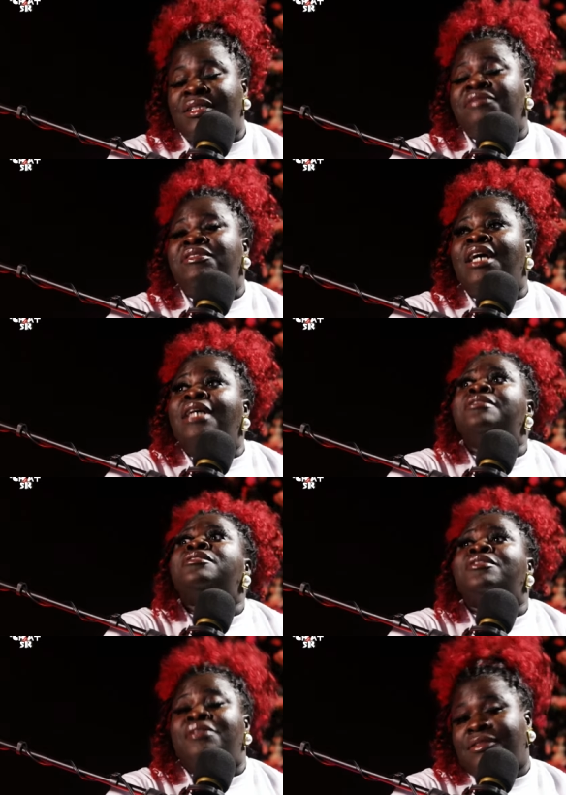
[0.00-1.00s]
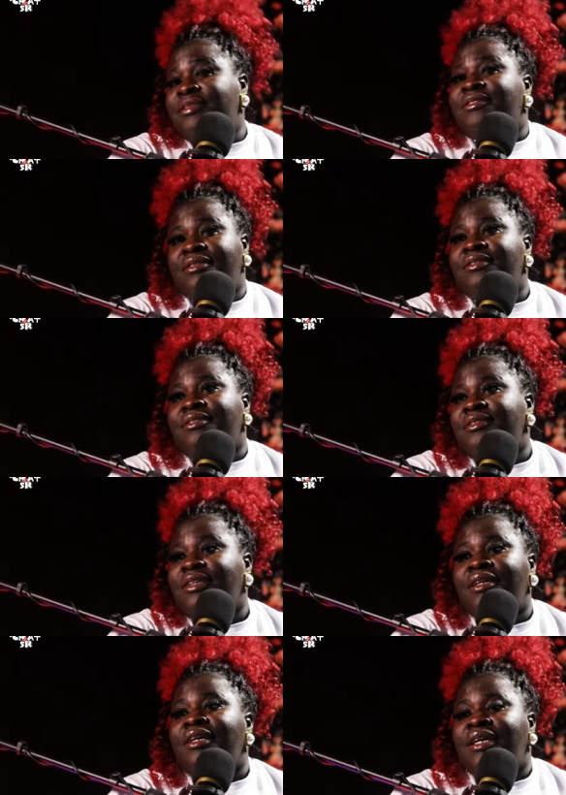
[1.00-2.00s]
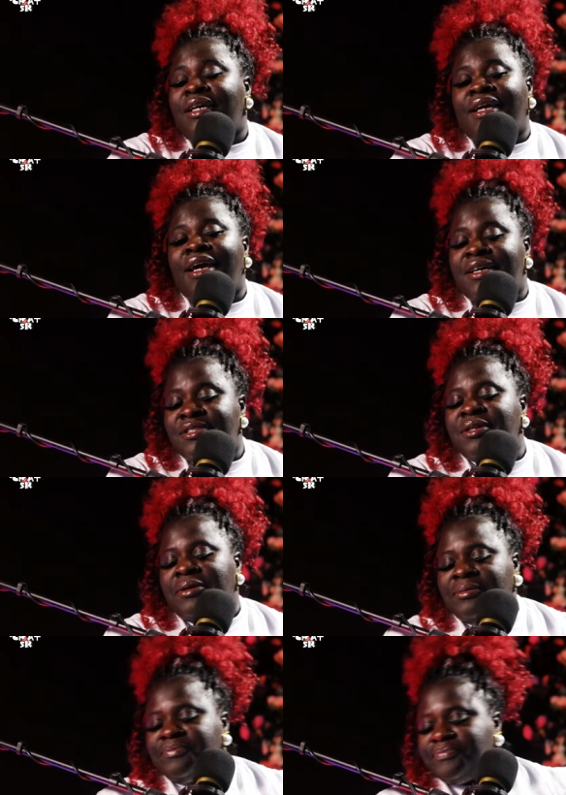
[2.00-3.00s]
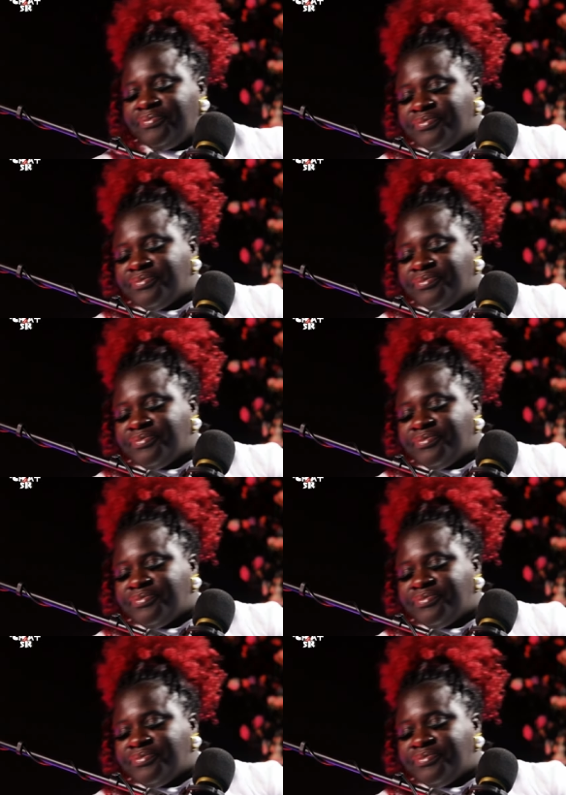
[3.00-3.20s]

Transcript: they've done good. Wow. Yeah. So.